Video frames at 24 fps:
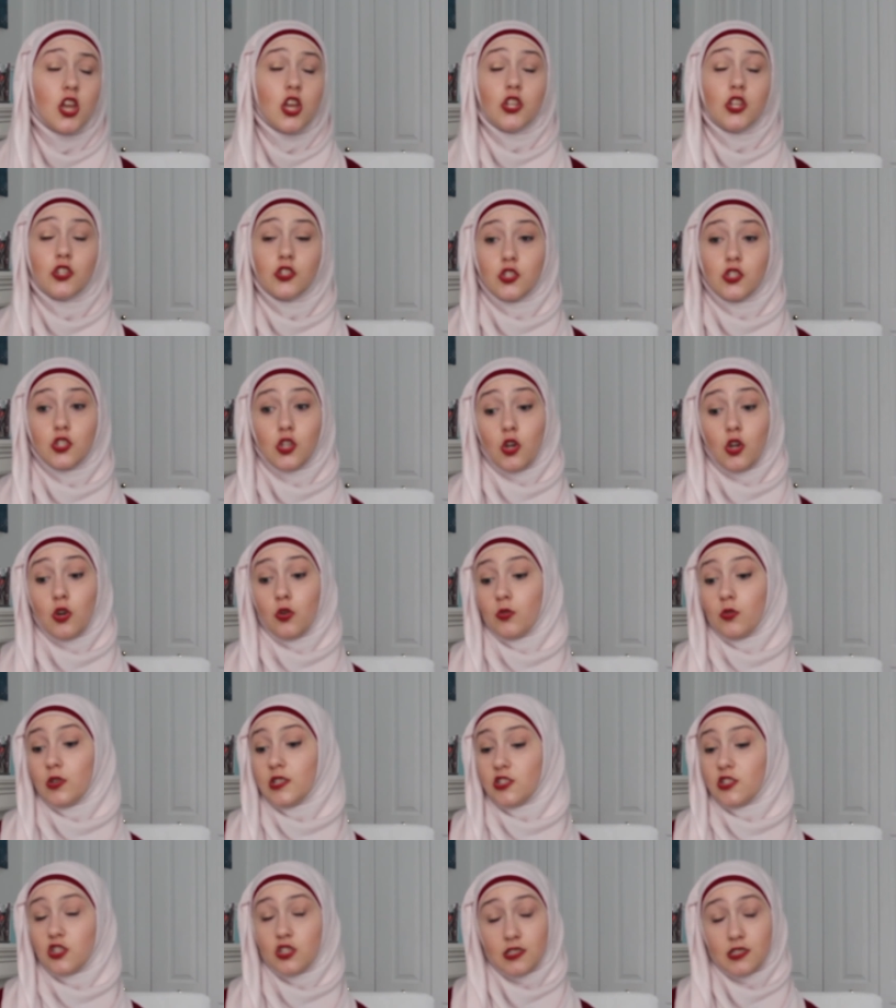so
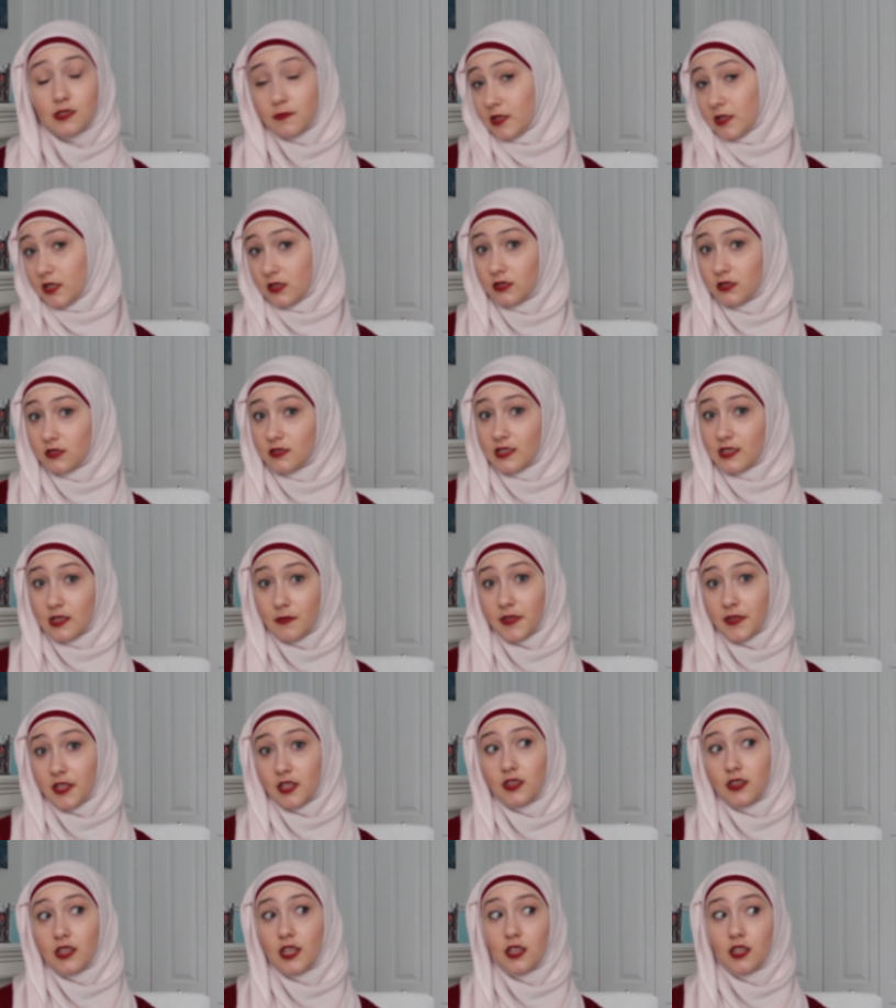it's just been
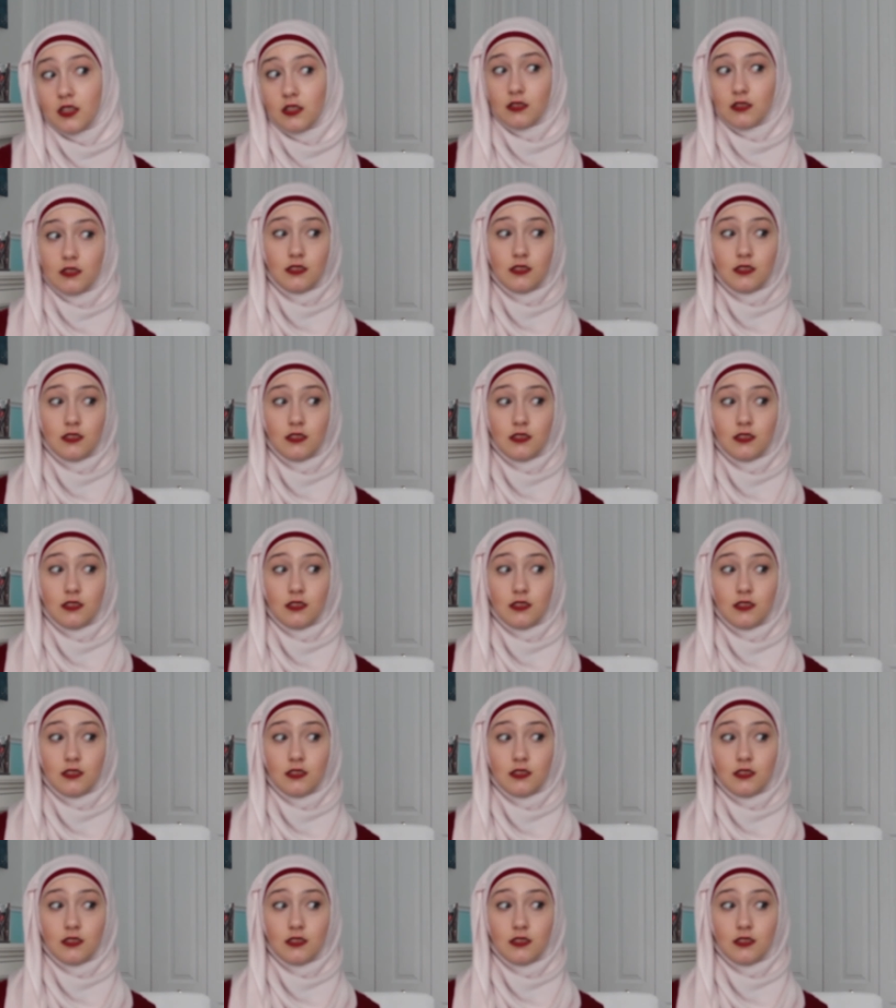something that